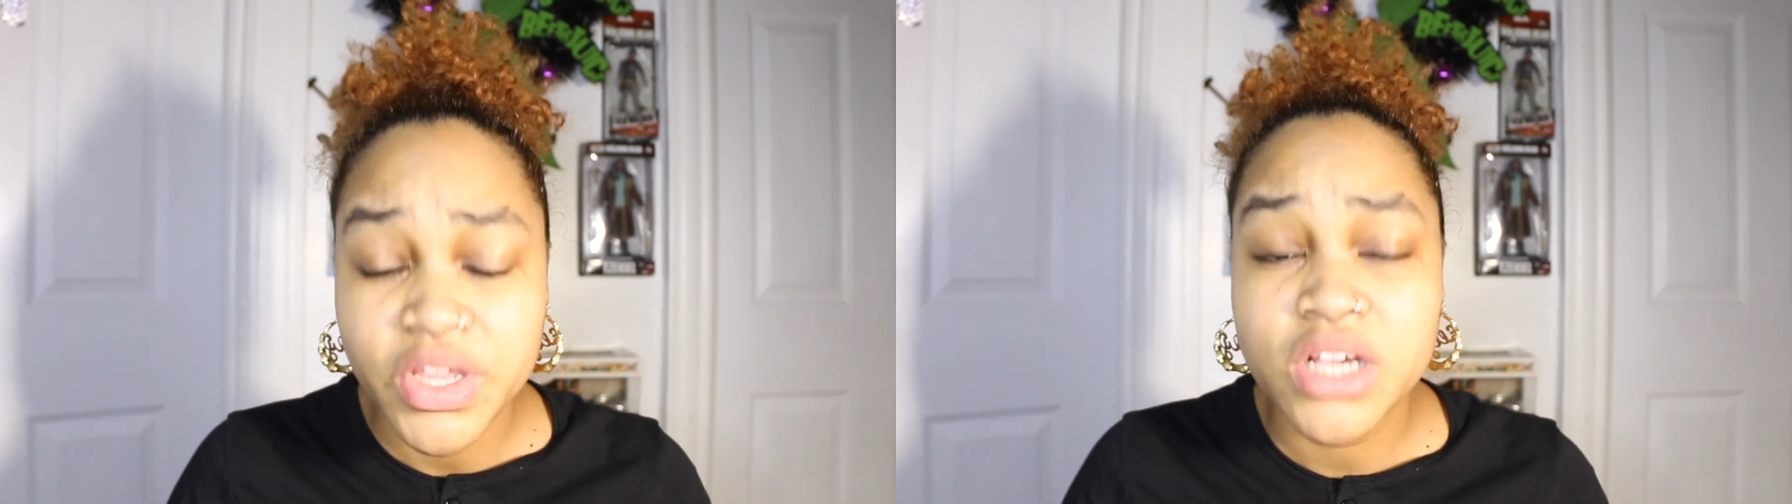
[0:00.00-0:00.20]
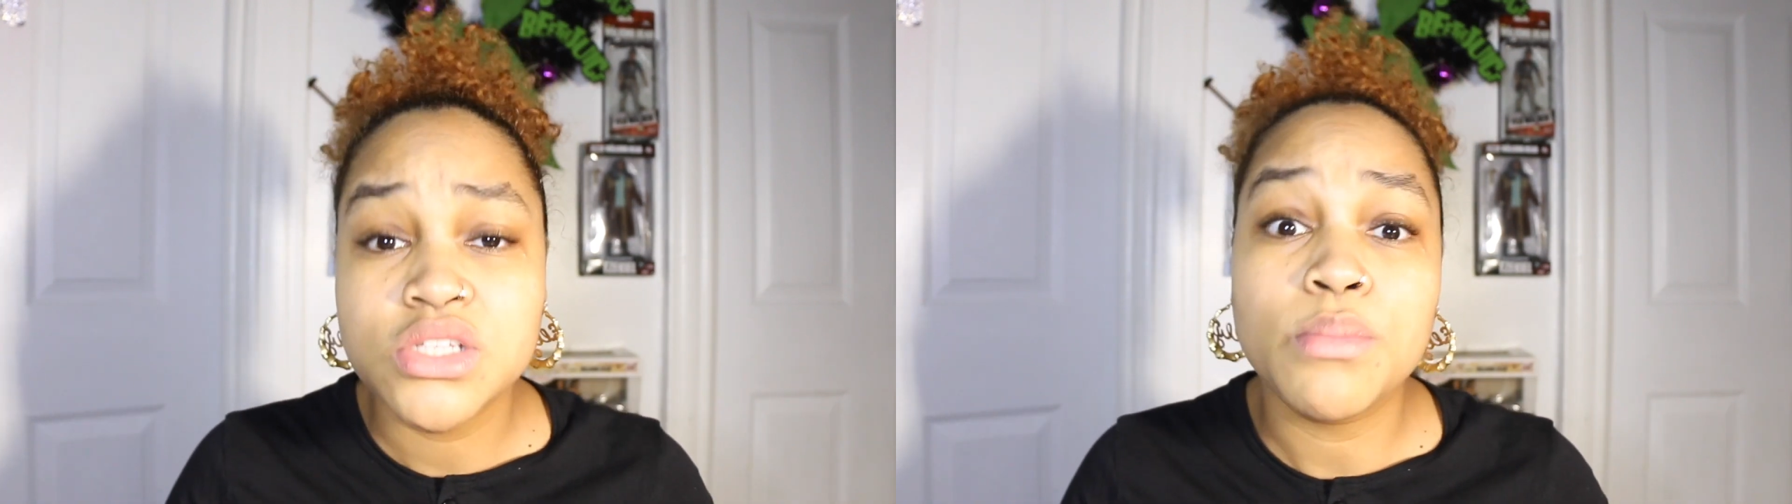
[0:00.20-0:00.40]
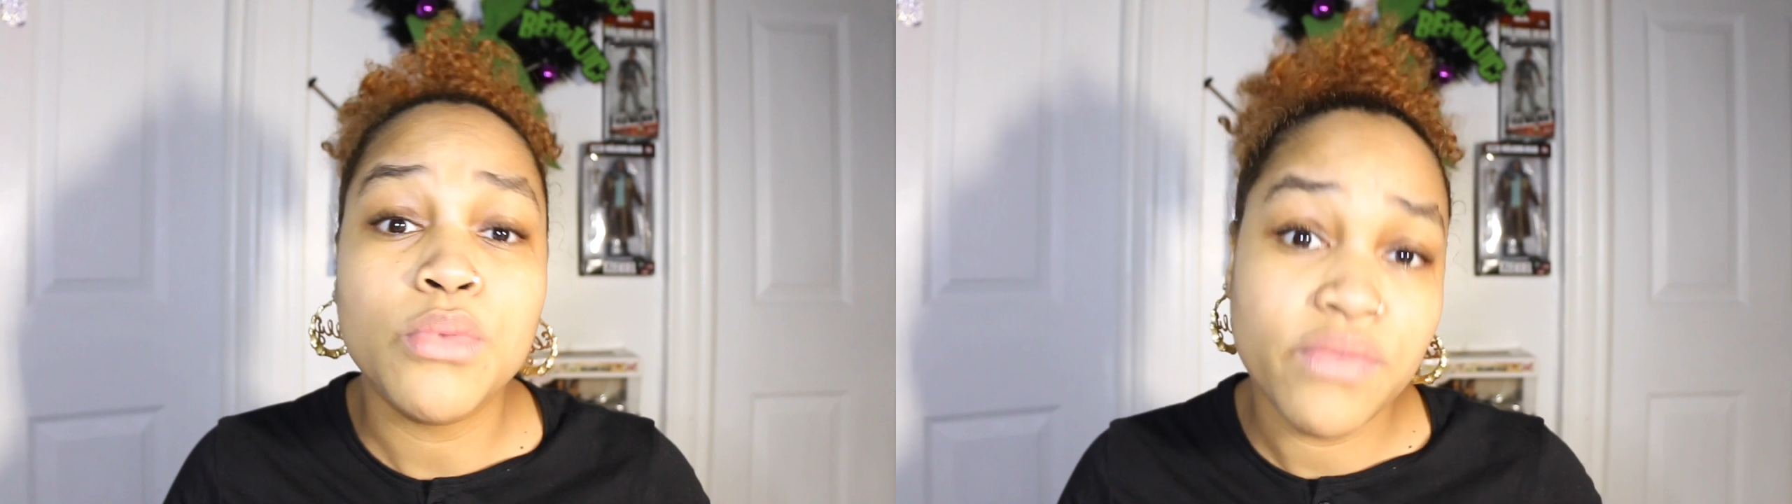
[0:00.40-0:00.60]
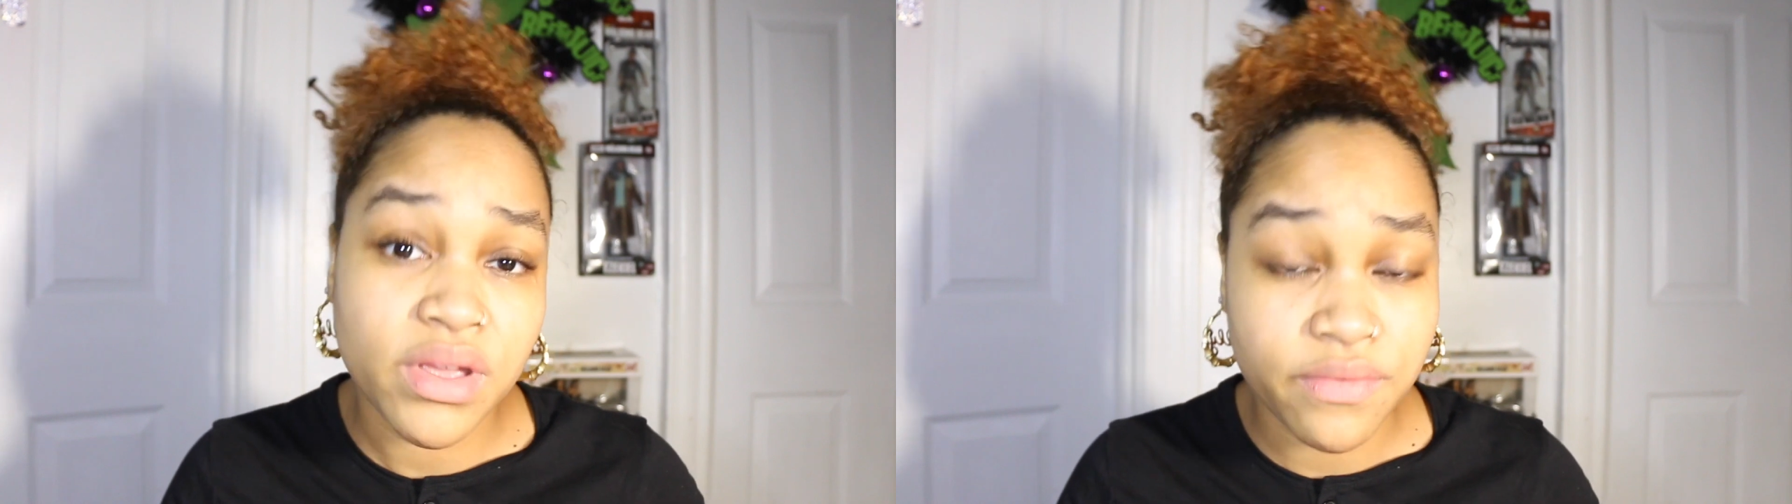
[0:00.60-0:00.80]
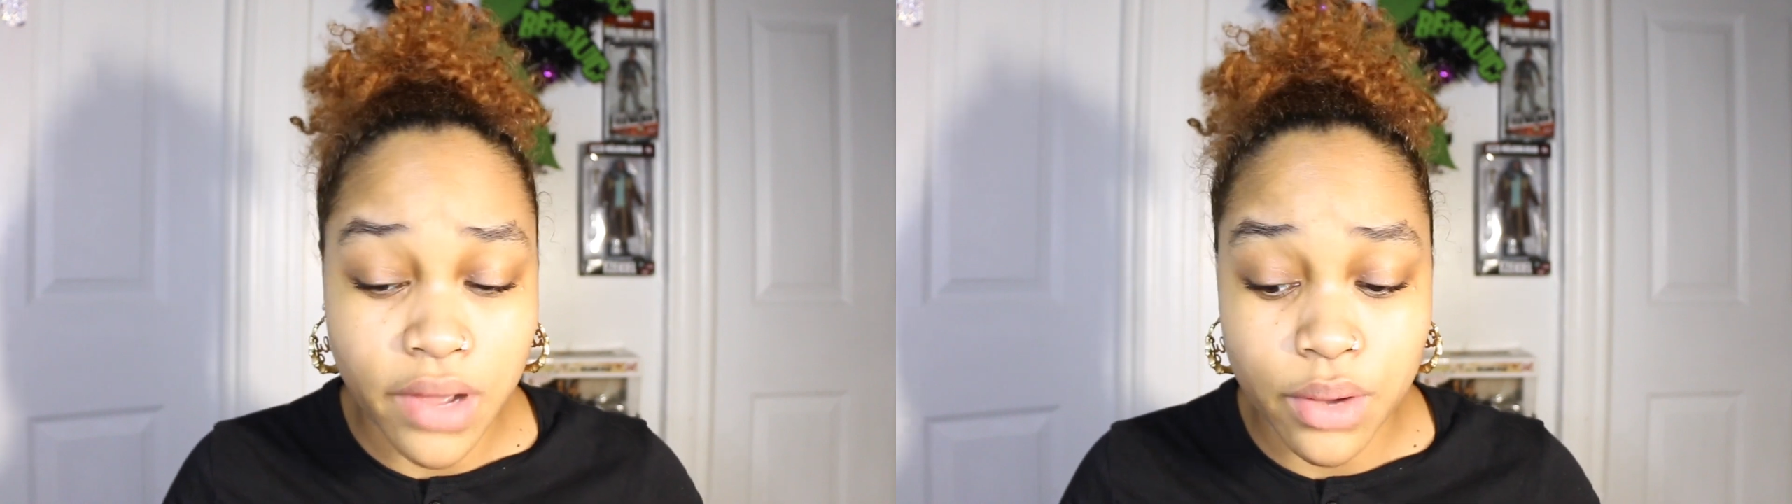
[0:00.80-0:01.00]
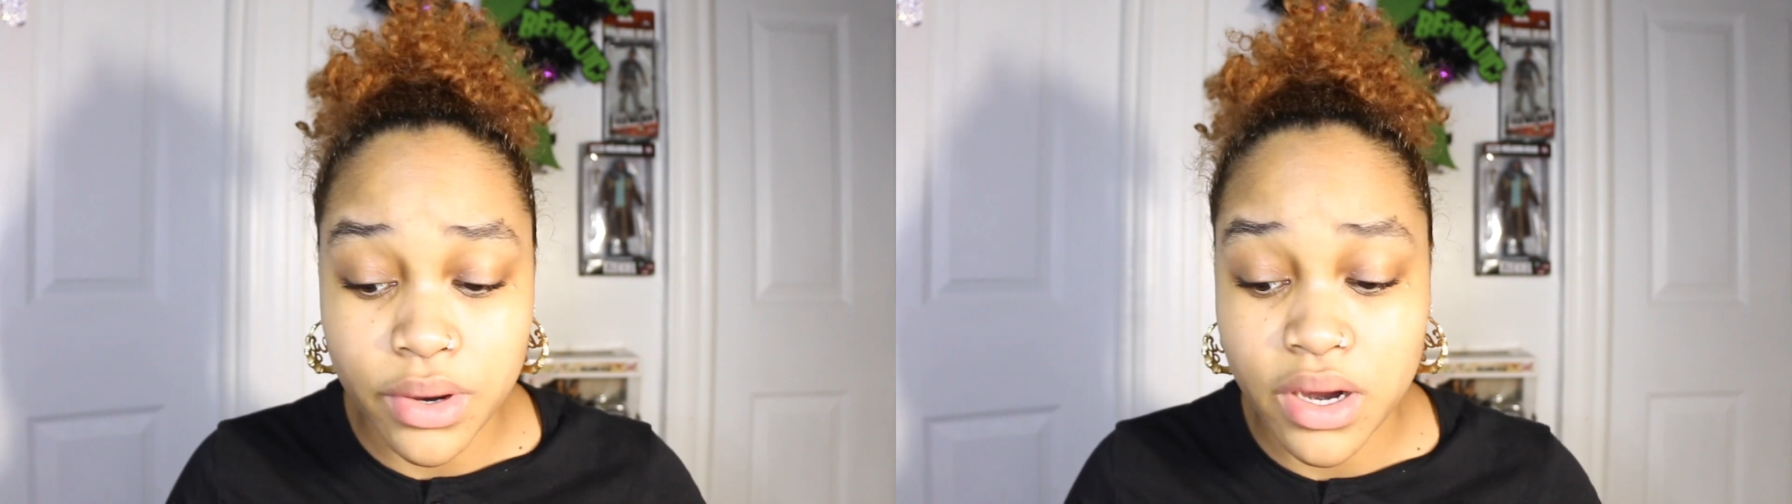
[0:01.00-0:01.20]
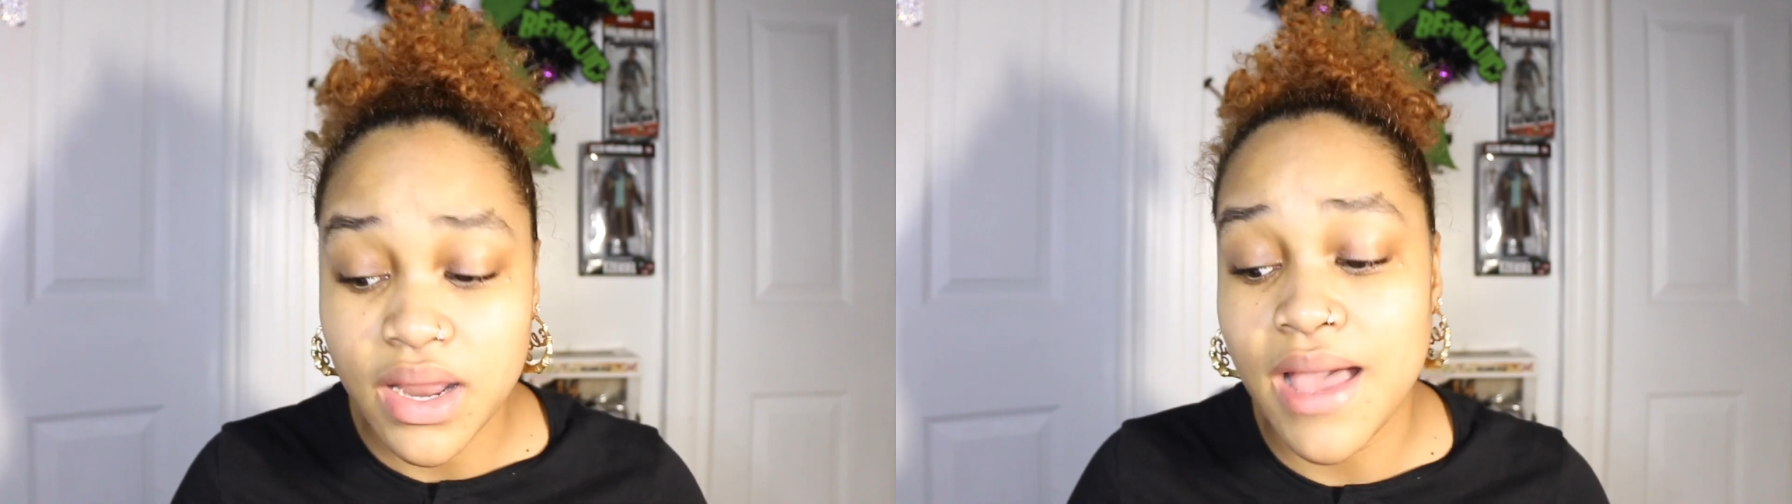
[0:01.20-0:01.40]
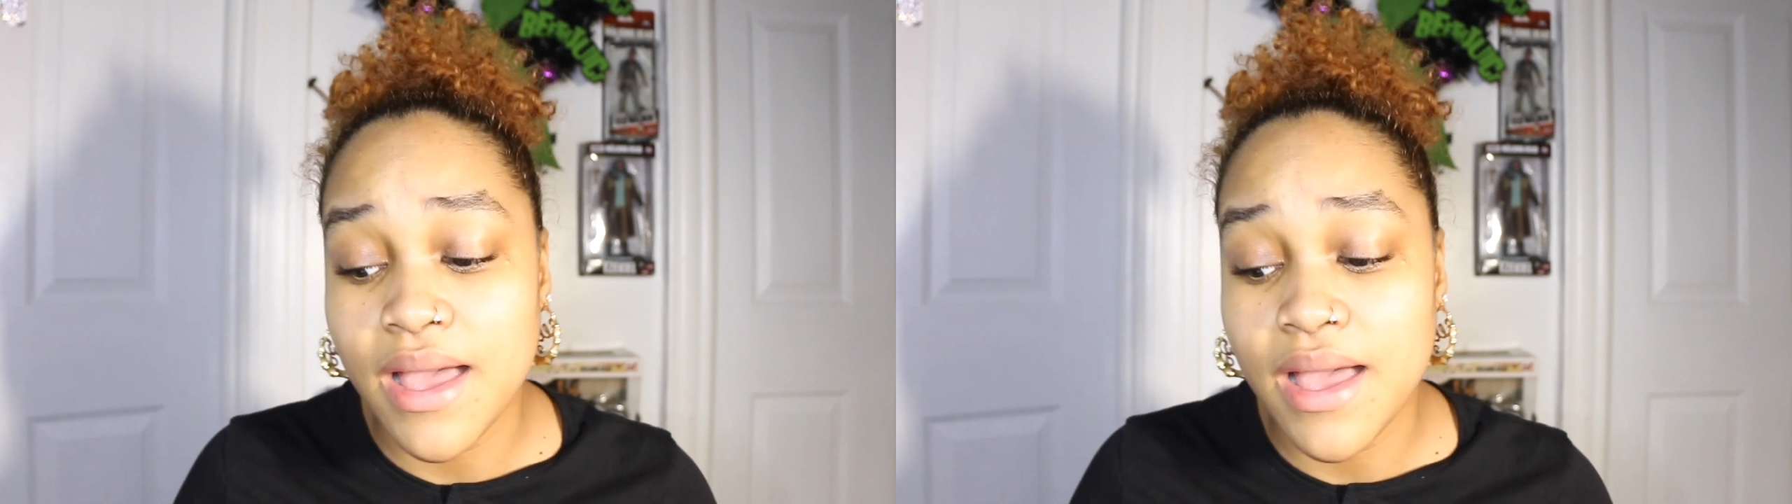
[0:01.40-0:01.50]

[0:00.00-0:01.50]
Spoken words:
So moving forward